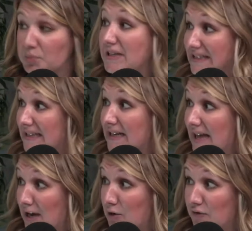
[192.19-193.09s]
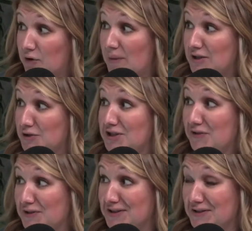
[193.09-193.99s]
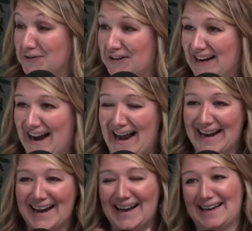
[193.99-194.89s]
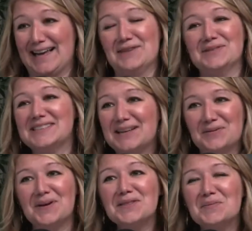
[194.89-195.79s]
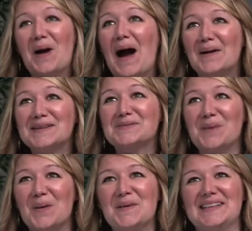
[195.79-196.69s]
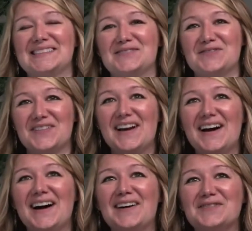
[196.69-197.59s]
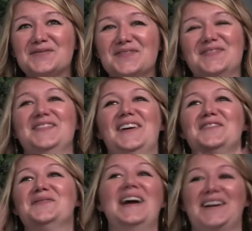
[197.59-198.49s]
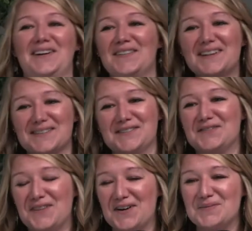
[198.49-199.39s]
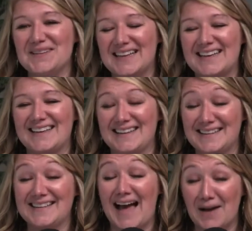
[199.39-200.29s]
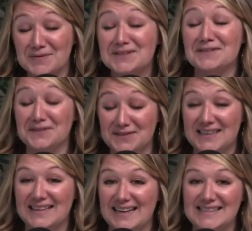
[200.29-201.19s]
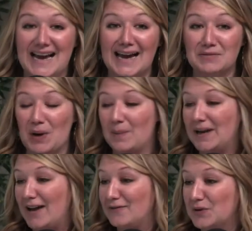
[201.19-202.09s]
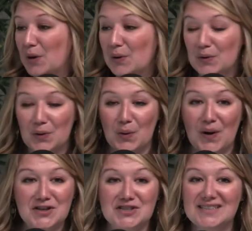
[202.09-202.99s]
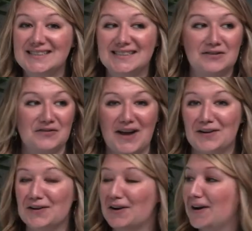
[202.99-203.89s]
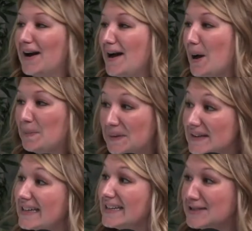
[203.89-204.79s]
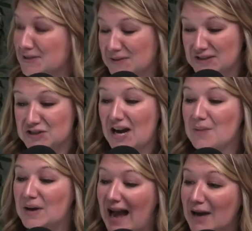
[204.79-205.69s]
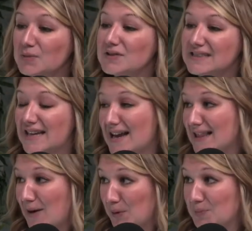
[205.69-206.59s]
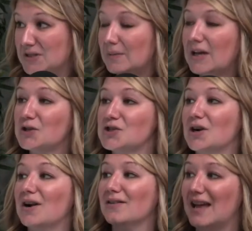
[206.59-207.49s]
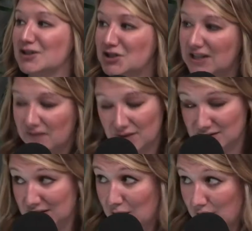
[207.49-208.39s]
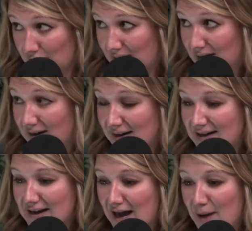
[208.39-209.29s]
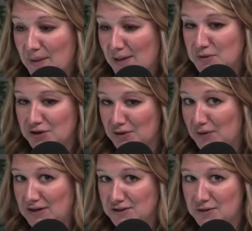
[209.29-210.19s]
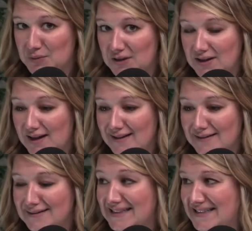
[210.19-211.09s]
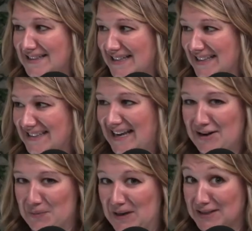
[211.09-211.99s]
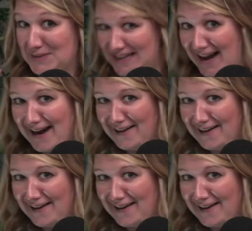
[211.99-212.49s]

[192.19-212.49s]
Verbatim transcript: you please sit in that interview to make sure she feels included? And I, I it was like one of the proudest moments of of of my career so far to be like absolutely Lance. I probably have no questions to vet her ability to do this job, but I will sit in that room to make sure that she feels included. Um, and I'm sure Rachel will uh, listen to this later because we did